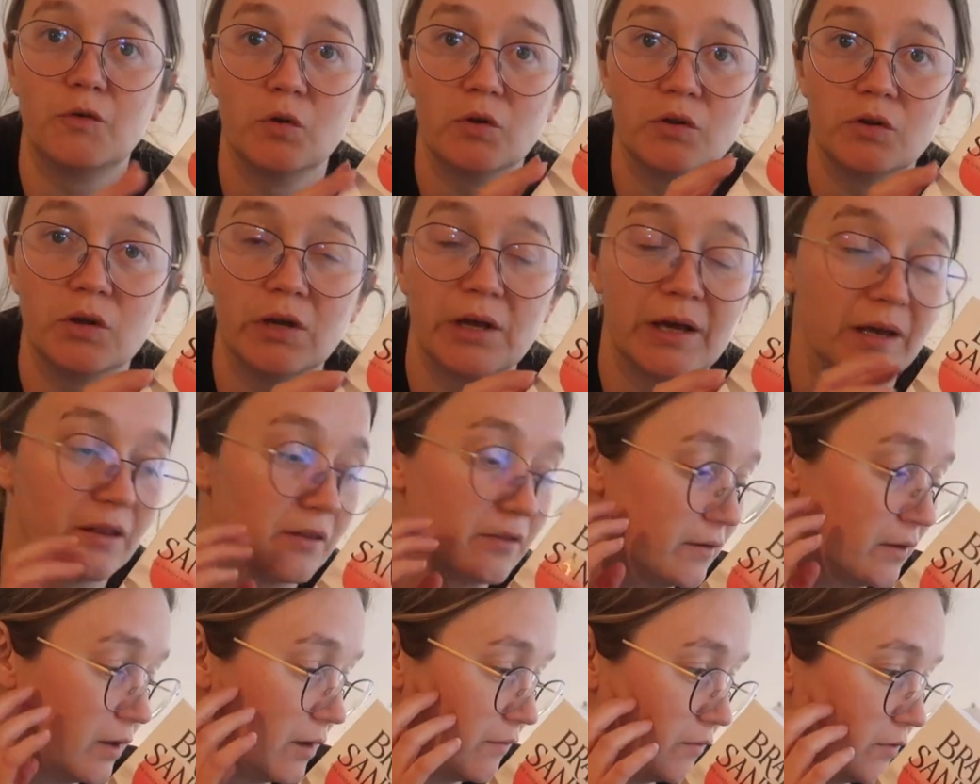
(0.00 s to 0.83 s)

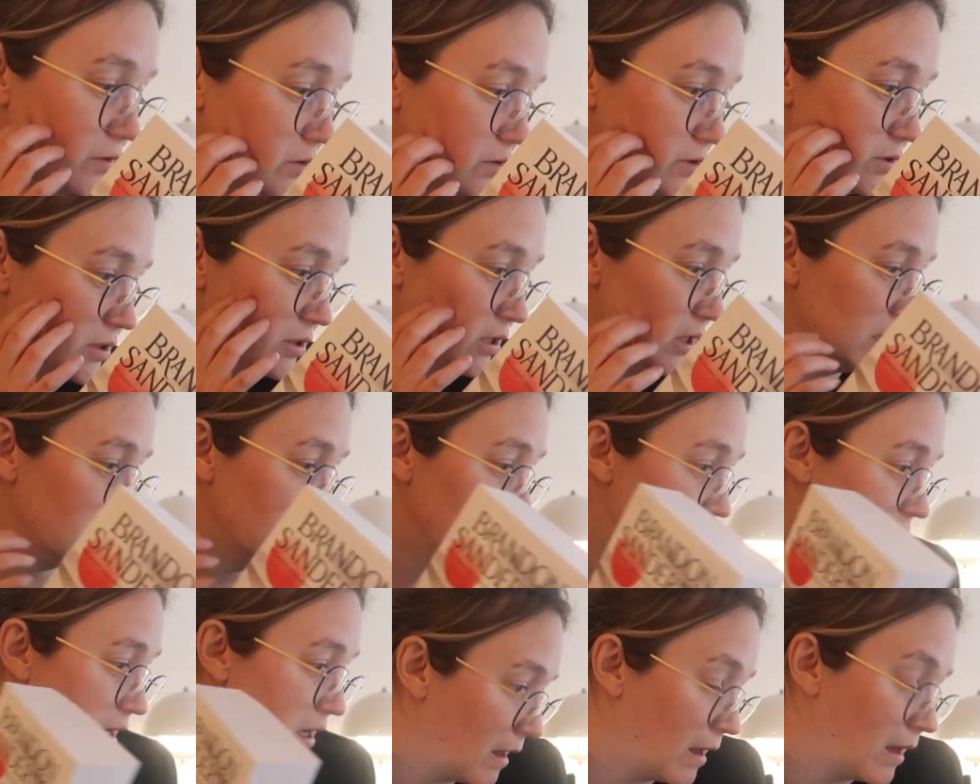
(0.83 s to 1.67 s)
full-length novels.
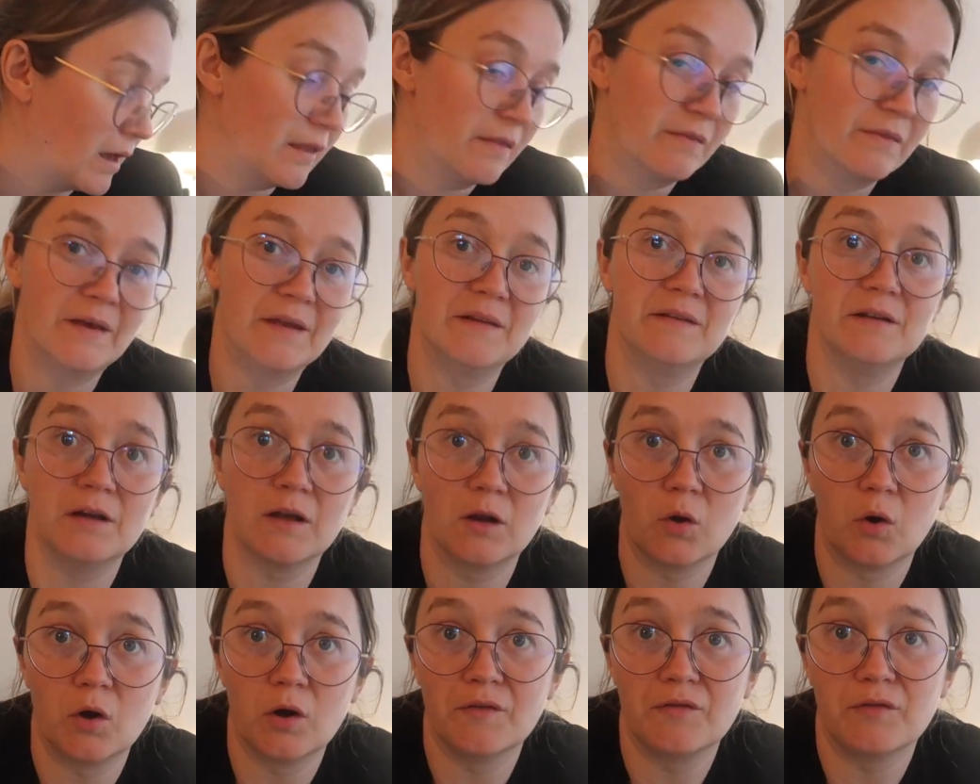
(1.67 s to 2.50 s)
Then The
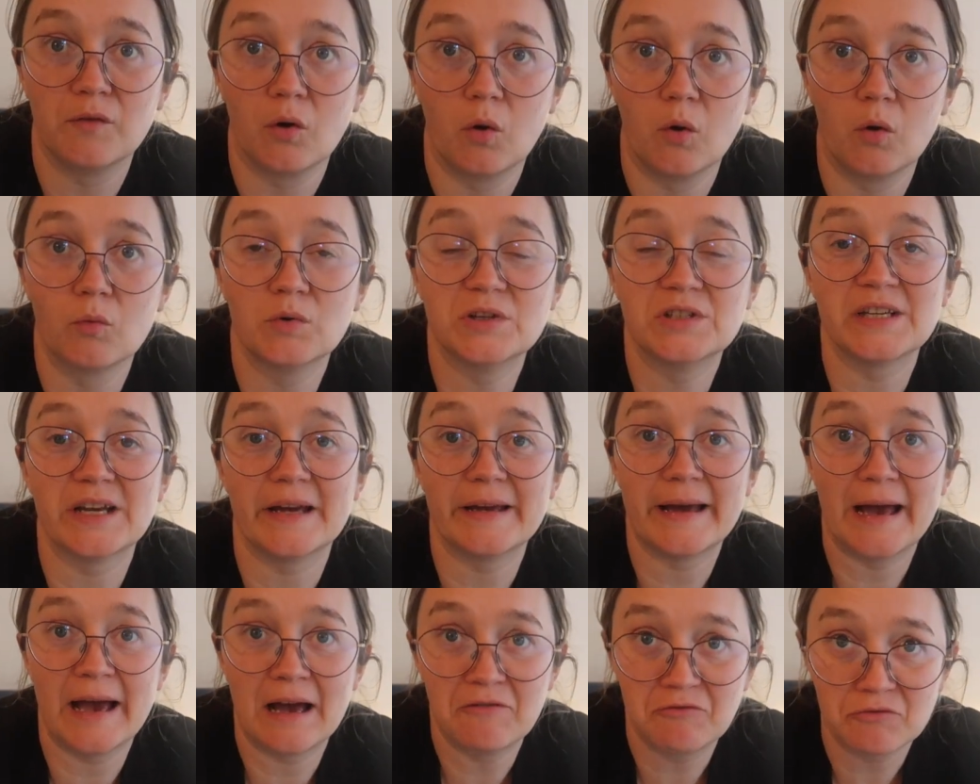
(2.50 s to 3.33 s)
Alloy of Law, which
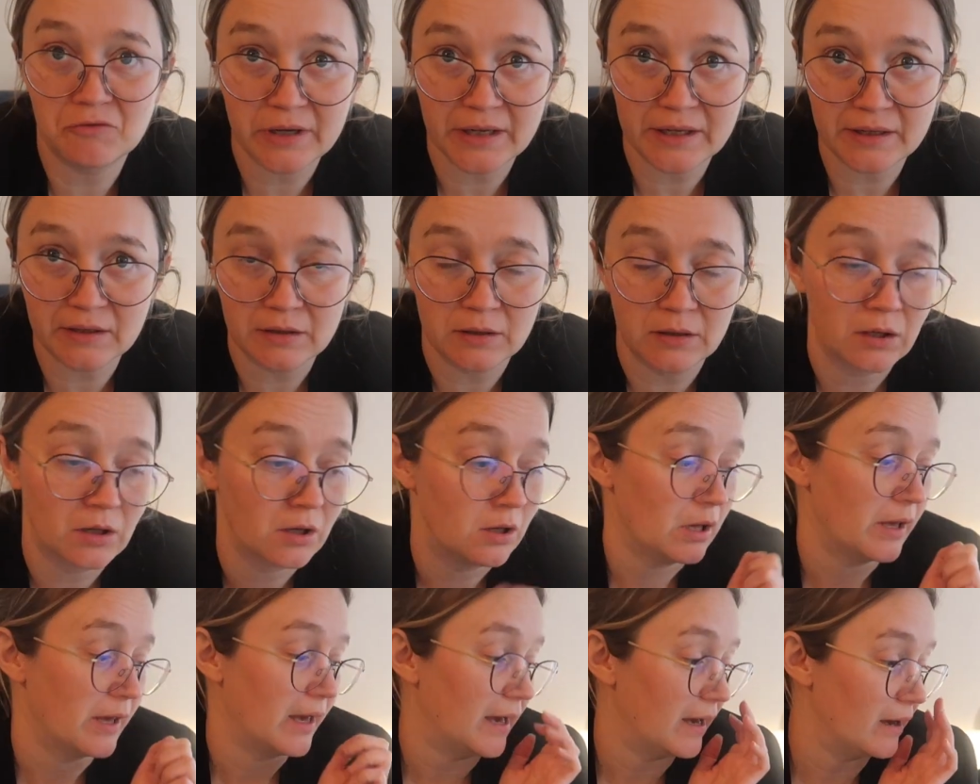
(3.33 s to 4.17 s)
I have read,
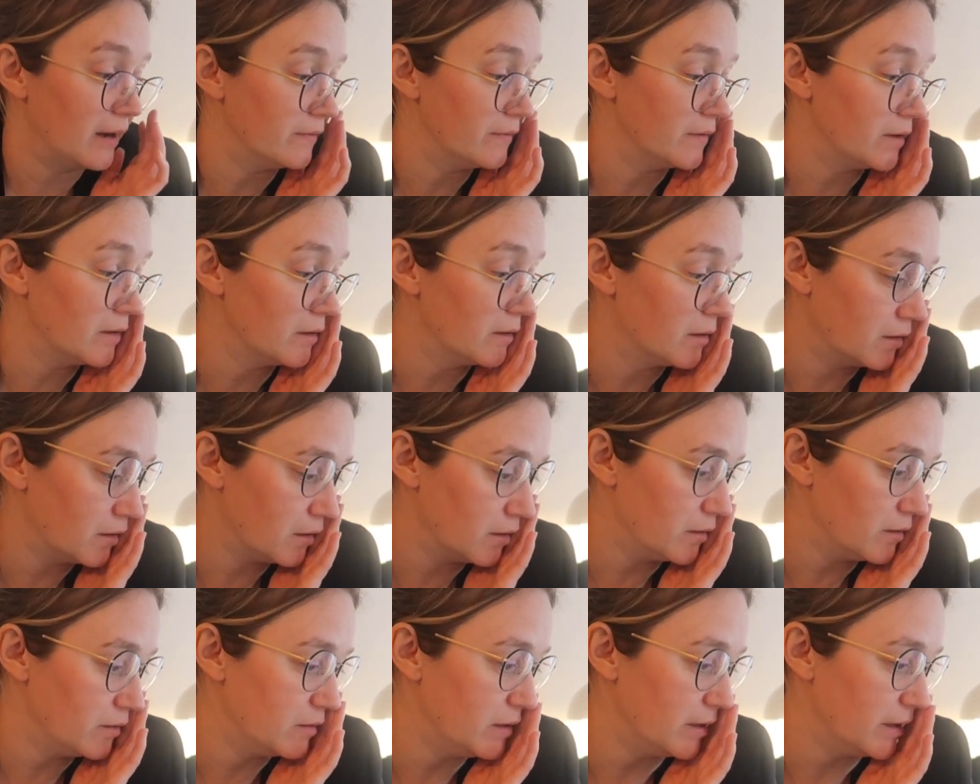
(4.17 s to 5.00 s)
and then
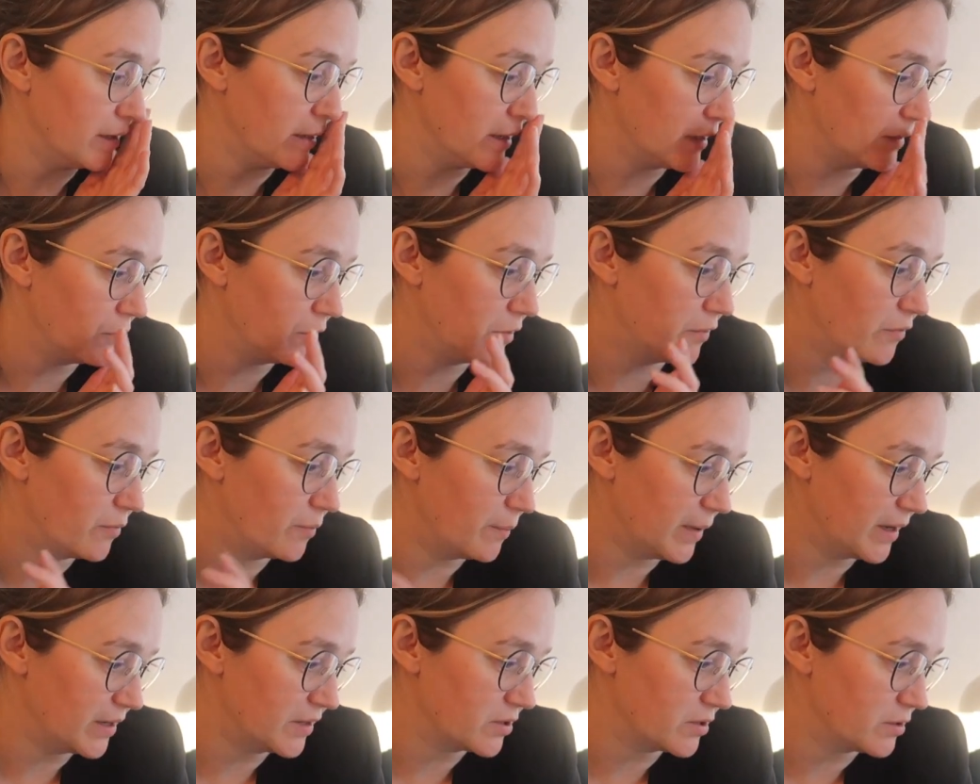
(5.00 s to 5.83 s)
The Eleventh
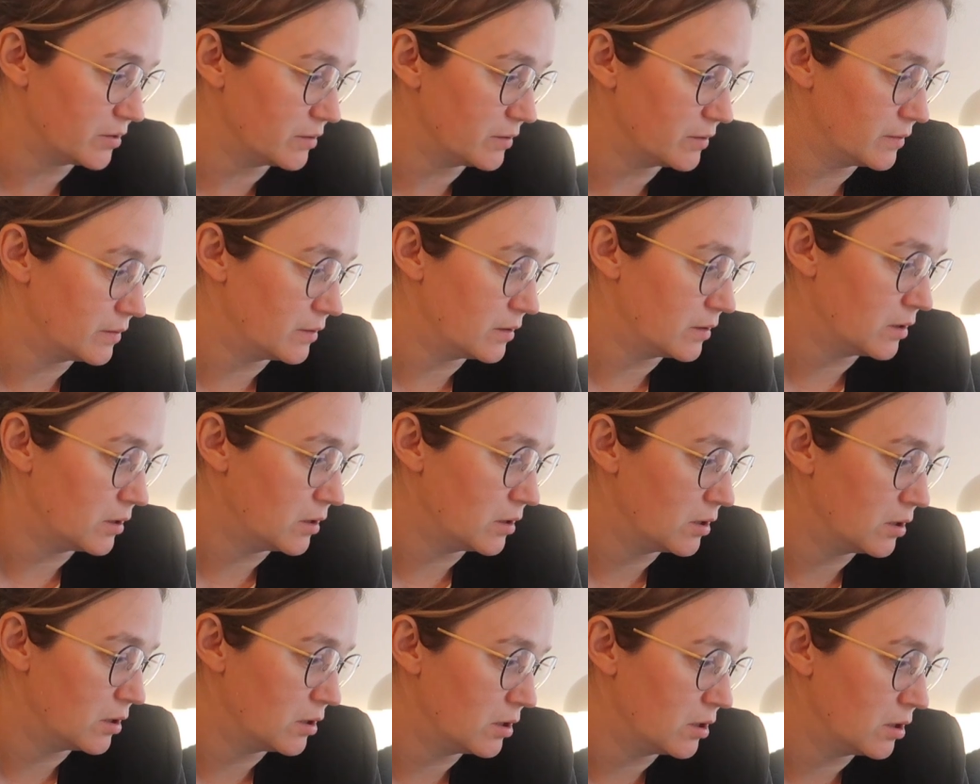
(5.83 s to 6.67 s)
Metal,
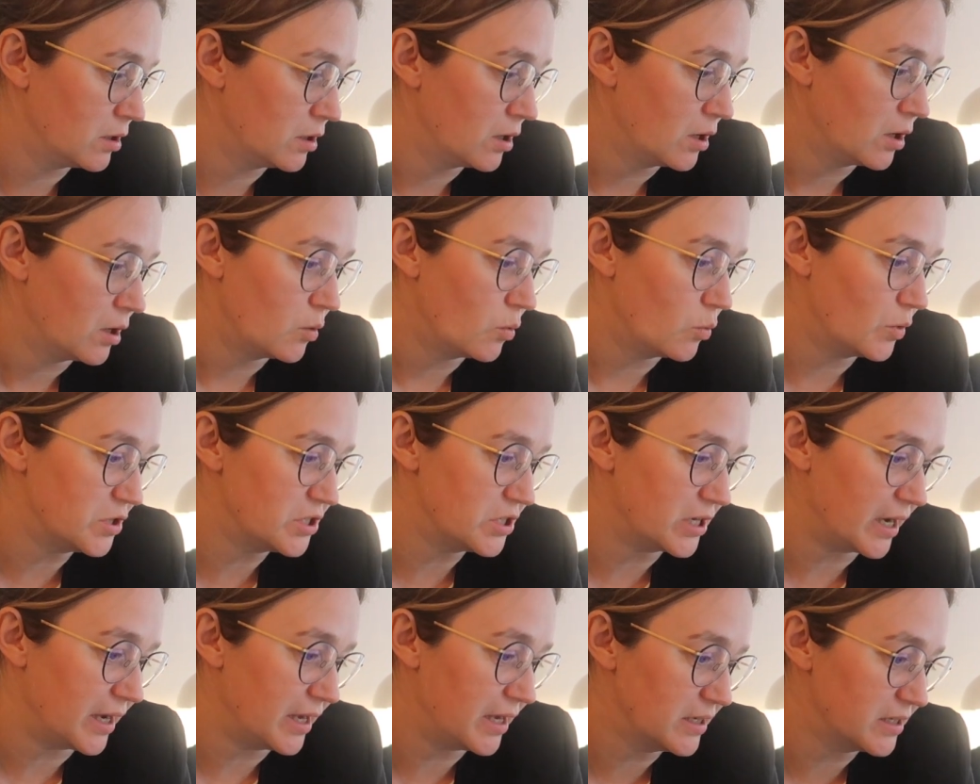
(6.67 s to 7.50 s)

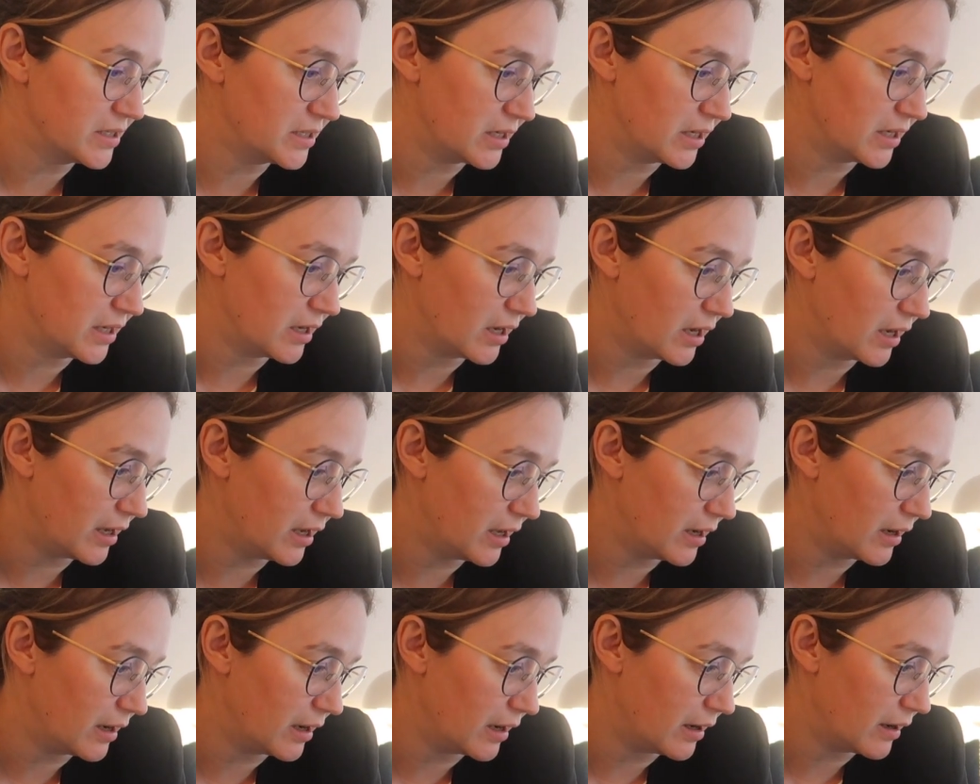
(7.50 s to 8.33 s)
which is
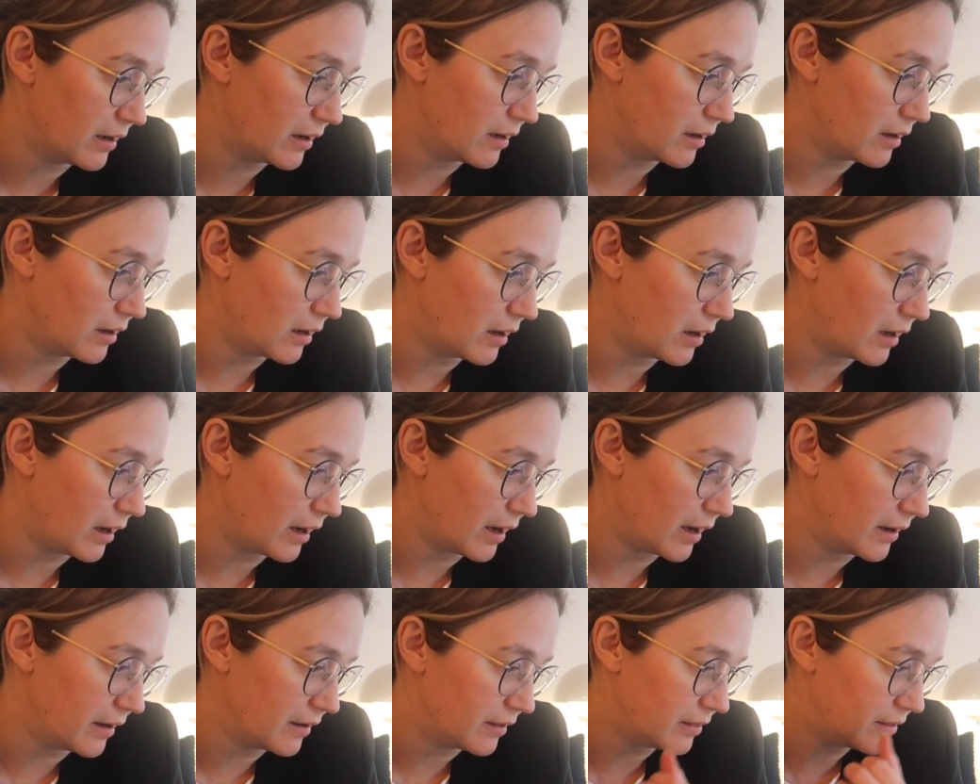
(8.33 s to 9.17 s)
in
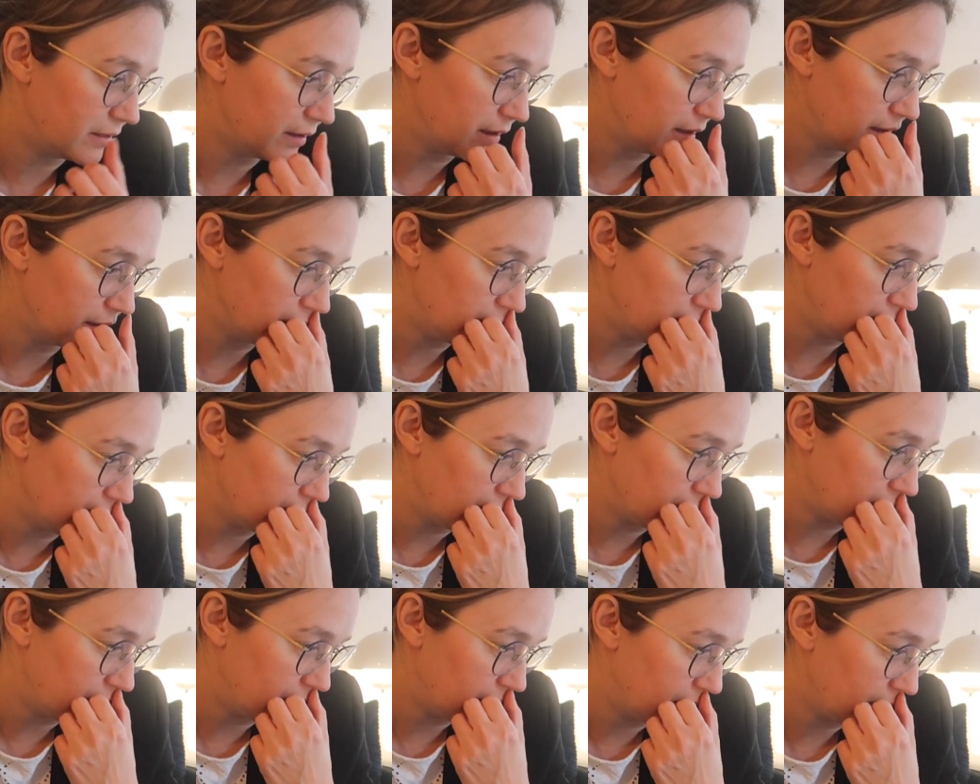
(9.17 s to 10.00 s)
I think the
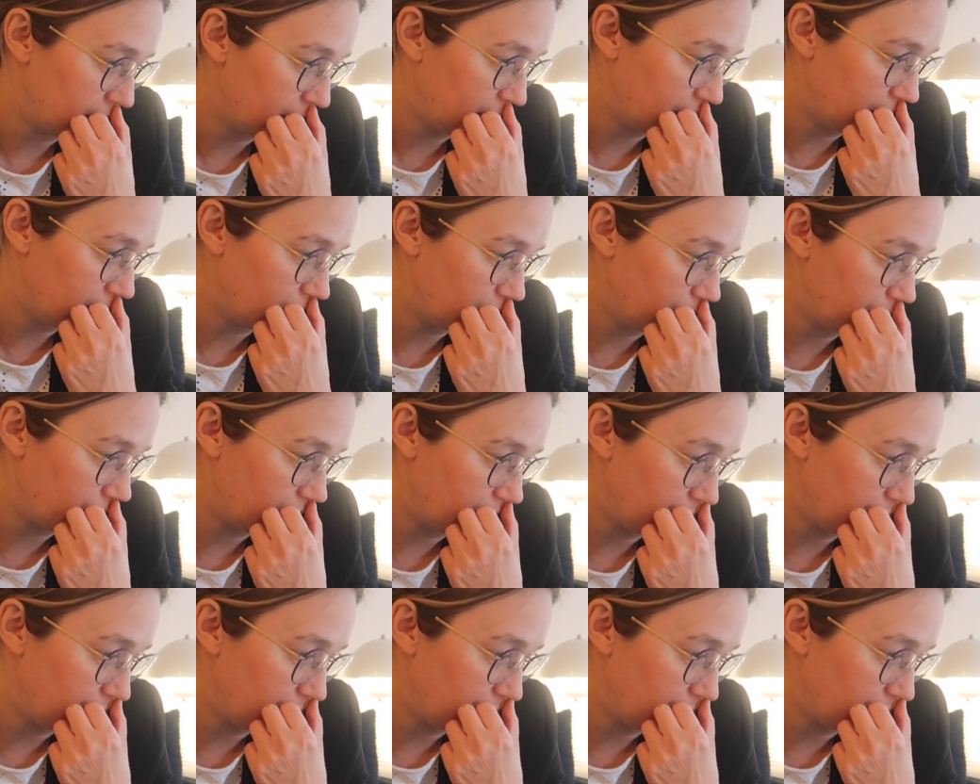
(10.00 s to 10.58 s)
Arcanum